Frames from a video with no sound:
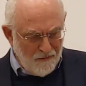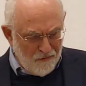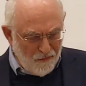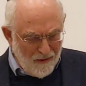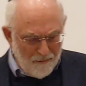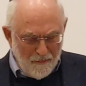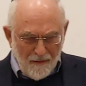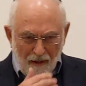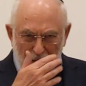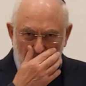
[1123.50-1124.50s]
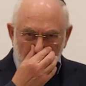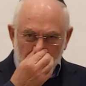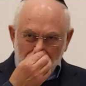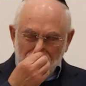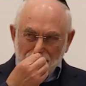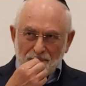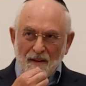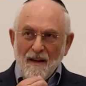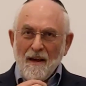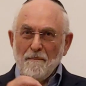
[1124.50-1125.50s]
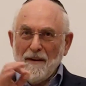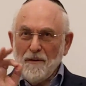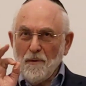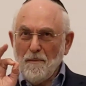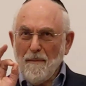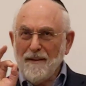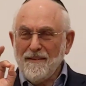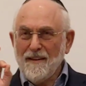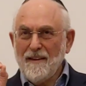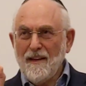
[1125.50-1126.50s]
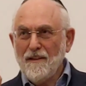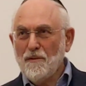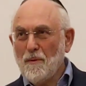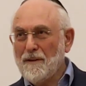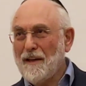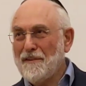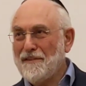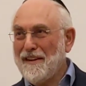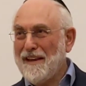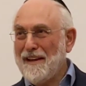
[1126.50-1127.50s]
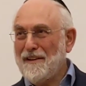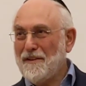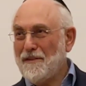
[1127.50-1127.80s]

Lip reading: So let me tell you, but you must adhere to what I say